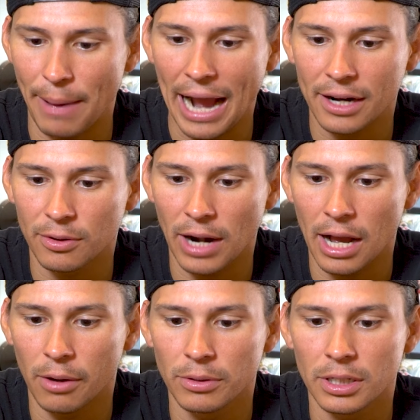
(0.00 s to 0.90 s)

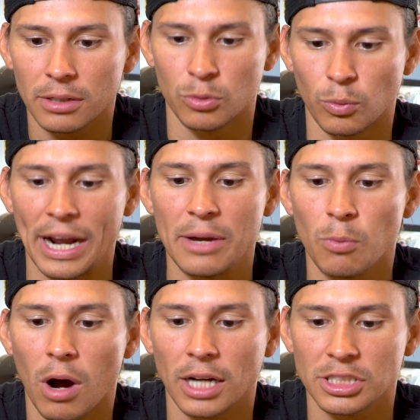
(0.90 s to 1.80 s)
background gray
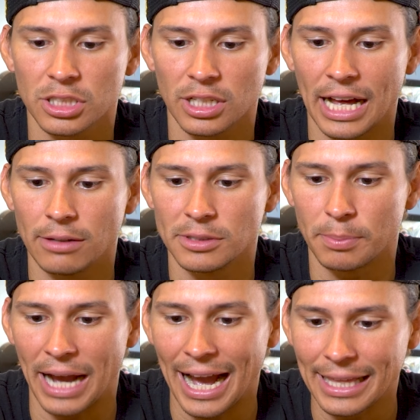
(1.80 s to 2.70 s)
washed clouds
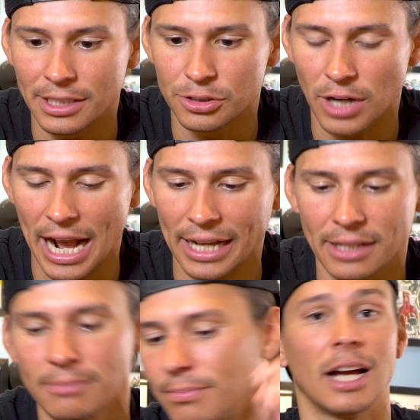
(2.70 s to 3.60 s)
behind the
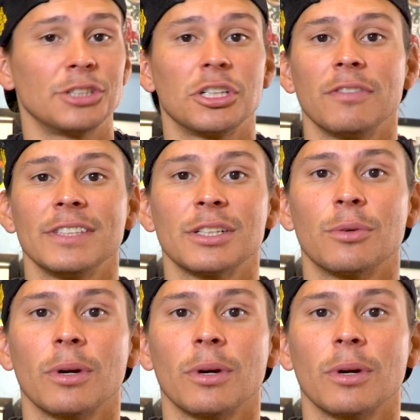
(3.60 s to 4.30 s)
dragon. Not sure if it's gonna